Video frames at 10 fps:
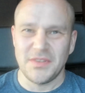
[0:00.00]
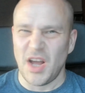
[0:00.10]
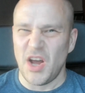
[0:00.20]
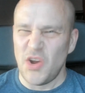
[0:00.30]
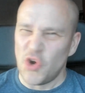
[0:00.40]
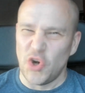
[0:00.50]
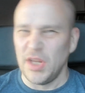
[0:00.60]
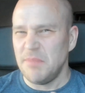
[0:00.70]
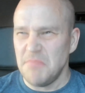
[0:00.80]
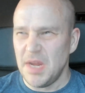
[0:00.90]
uh,
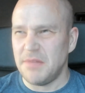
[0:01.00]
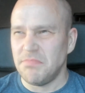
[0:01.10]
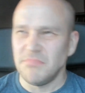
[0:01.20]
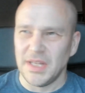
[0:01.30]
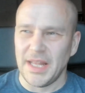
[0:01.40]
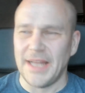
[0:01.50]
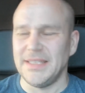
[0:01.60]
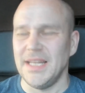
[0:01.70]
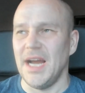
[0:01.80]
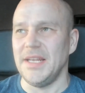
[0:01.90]
early, mid, late
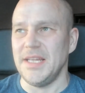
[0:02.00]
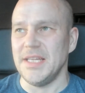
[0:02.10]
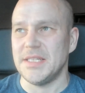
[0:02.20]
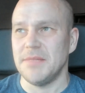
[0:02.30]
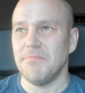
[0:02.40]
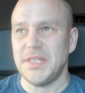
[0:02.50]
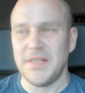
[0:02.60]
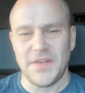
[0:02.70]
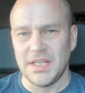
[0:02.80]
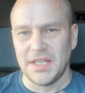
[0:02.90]
nineties, but
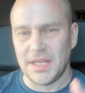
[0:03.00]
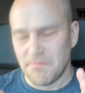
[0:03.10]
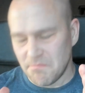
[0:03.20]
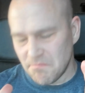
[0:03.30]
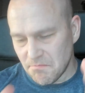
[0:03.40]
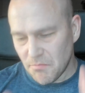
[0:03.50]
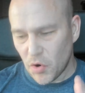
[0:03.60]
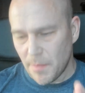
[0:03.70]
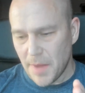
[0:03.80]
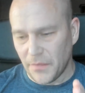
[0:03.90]
definitely
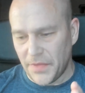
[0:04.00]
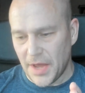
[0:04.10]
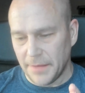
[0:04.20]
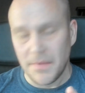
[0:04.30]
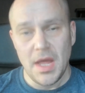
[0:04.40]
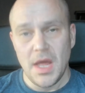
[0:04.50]
more about that.